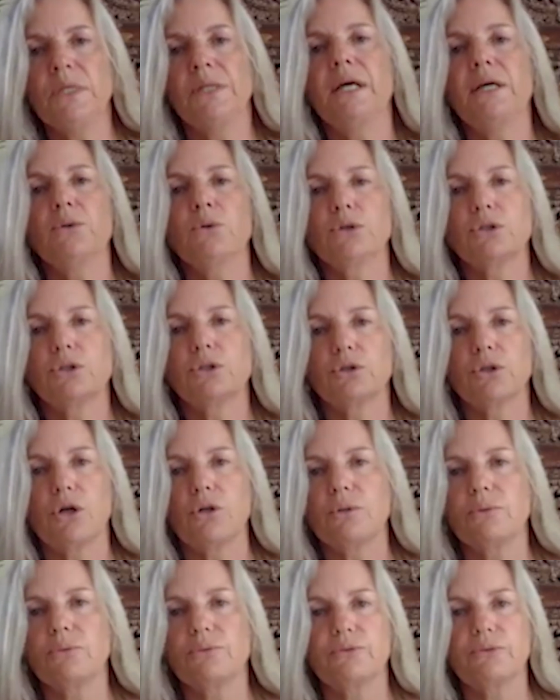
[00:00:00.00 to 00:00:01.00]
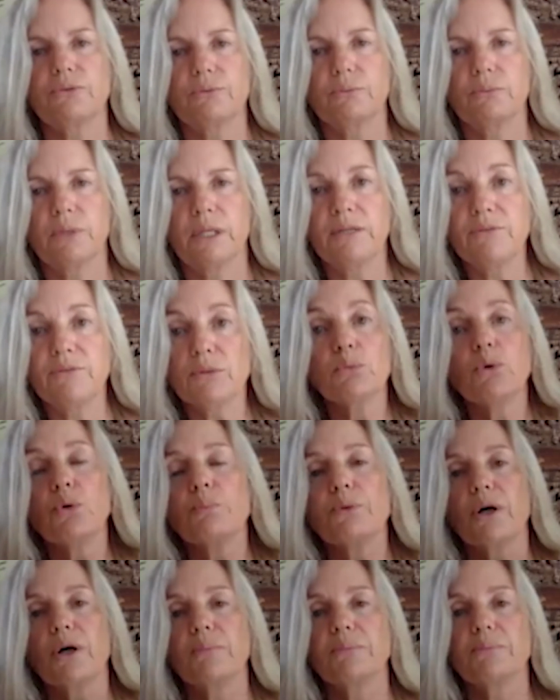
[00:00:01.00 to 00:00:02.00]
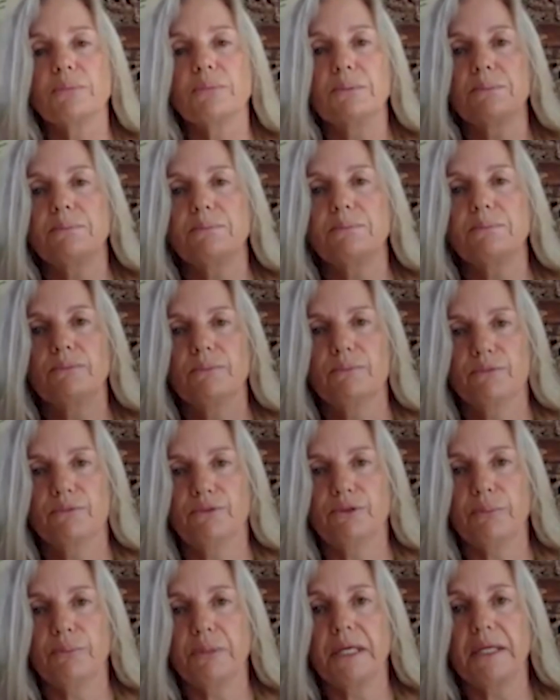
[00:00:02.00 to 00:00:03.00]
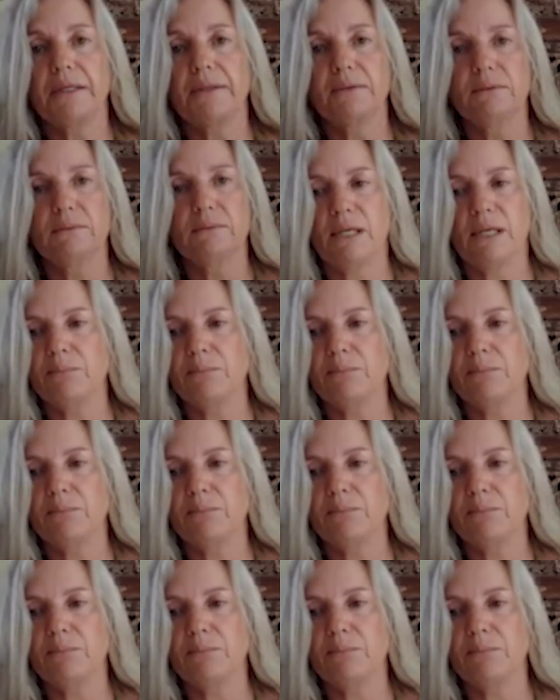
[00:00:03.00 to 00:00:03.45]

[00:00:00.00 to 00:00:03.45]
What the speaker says: And that caused a lot of even more problems for me